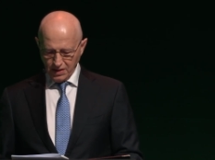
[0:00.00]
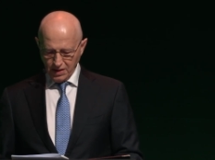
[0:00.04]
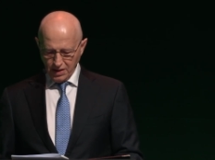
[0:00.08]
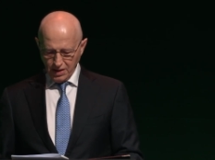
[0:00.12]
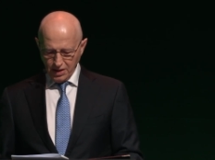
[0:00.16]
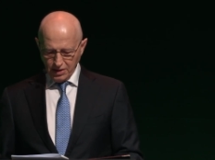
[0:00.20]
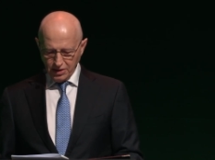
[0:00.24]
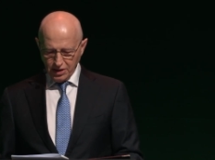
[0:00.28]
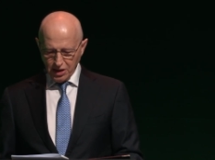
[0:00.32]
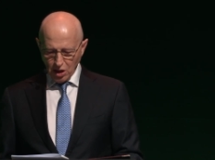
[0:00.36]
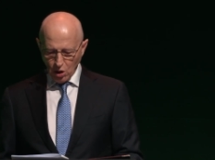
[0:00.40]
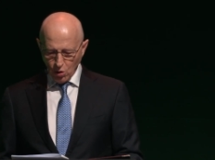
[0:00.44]

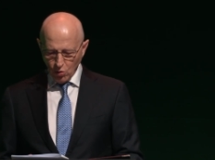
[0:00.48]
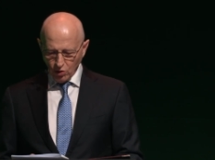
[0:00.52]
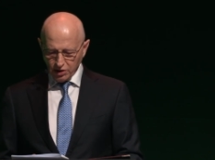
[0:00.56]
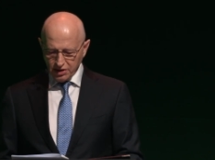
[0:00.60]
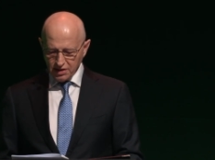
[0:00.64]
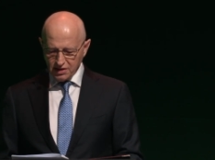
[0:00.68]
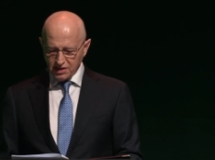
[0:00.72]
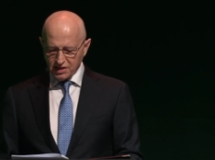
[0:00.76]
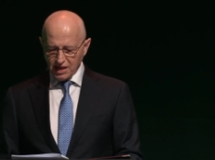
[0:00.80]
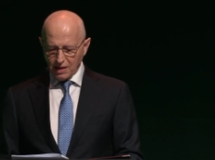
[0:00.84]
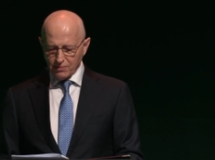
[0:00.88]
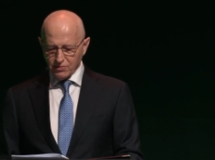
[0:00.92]
The old
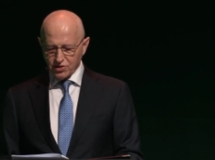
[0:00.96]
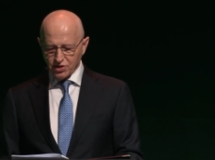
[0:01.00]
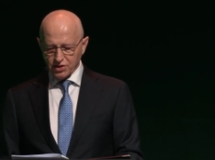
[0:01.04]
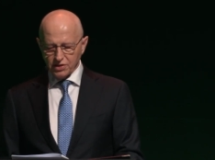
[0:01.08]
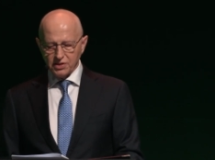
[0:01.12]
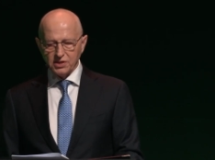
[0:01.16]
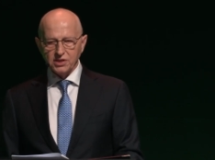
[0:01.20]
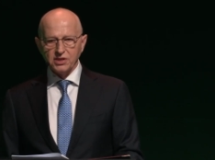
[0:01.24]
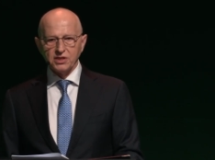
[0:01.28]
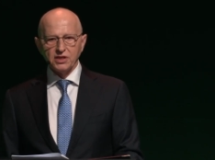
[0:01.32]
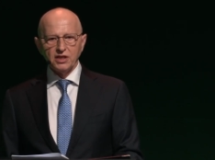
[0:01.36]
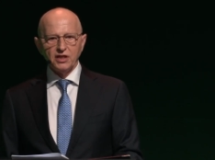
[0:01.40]

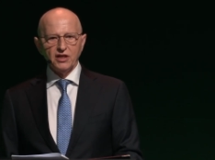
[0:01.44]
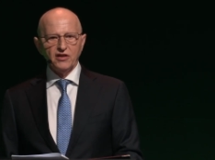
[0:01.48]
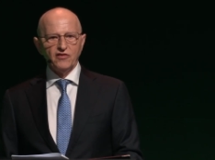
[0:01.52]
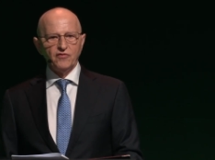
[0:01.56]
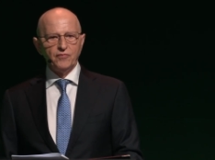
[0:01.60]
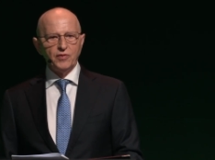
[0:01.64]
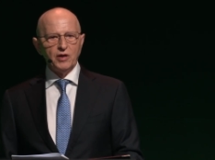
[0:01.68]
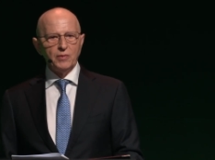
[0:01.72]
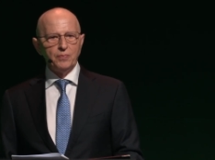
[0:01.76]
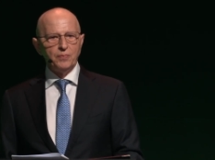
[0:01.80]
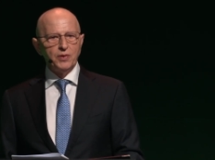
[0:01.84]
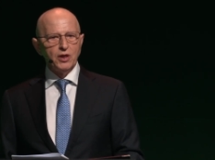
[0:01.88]
assumptions of
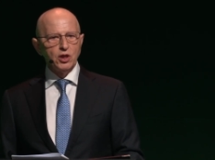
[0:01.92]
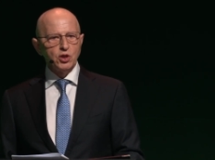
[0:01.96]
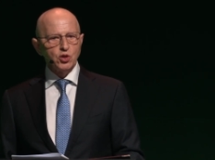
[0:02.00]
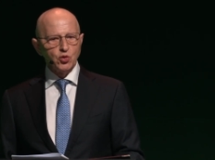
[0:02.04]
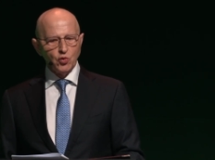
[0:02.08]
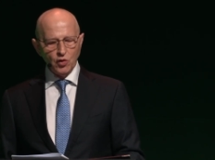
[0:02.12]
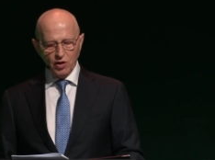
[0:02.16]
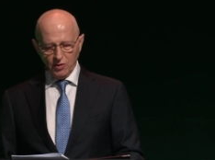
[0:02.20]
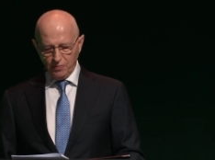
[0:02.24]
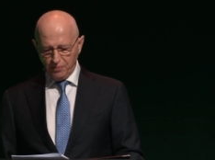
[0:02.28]
perpetual